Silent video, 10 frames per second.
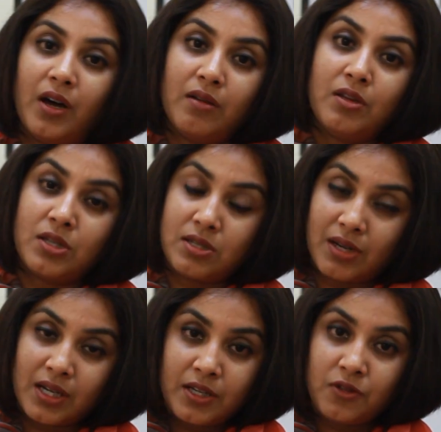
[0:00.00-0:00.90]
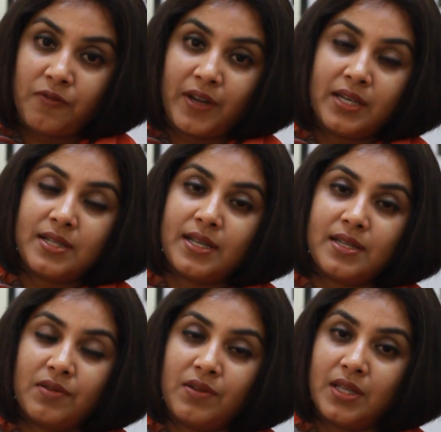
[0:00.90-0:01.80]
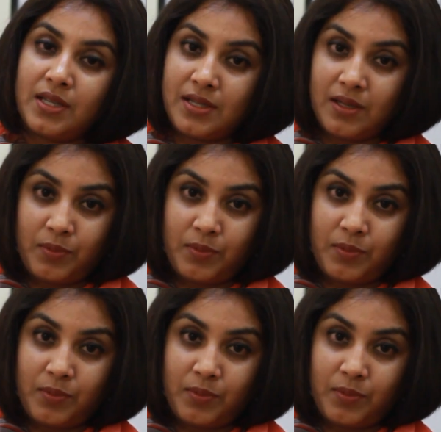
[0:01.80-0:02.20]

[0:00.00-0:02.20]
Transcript: you're struggling to find a sunscreen that is